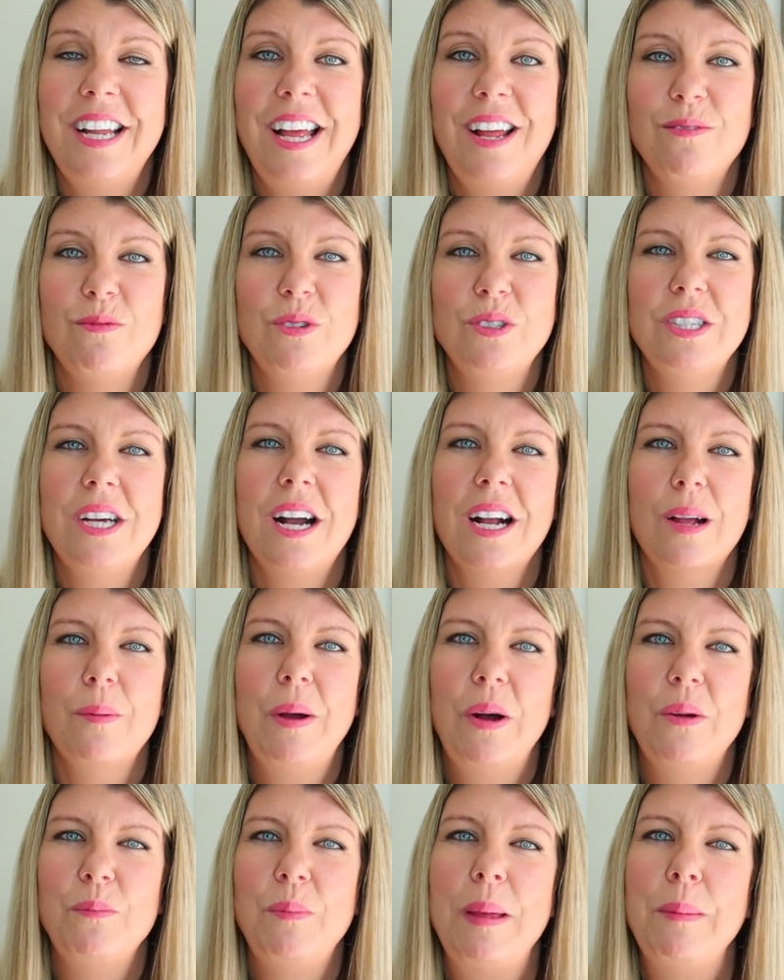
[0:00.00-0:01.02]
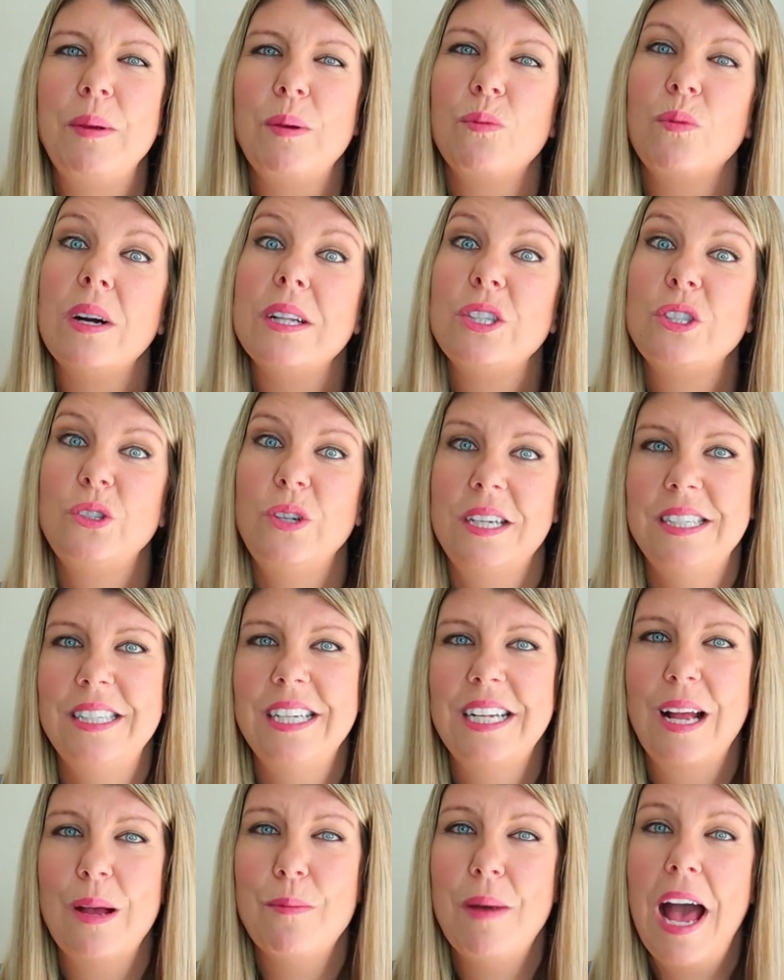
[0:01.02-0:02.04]
and we'll talk about maybe what's
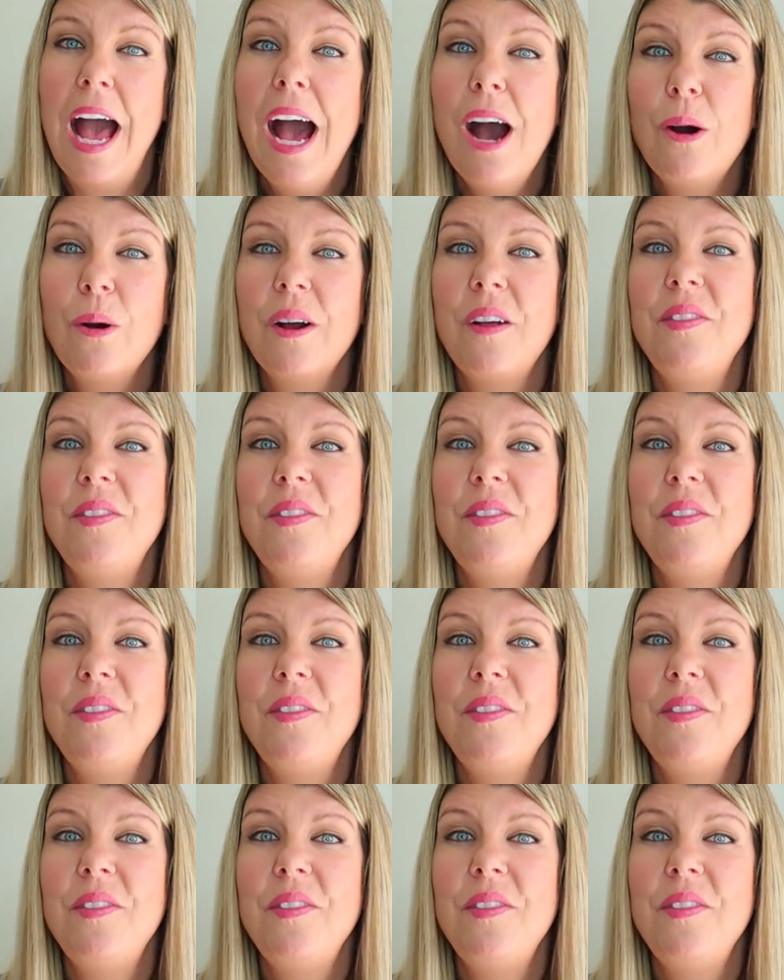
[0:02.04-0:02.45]
stressing him out.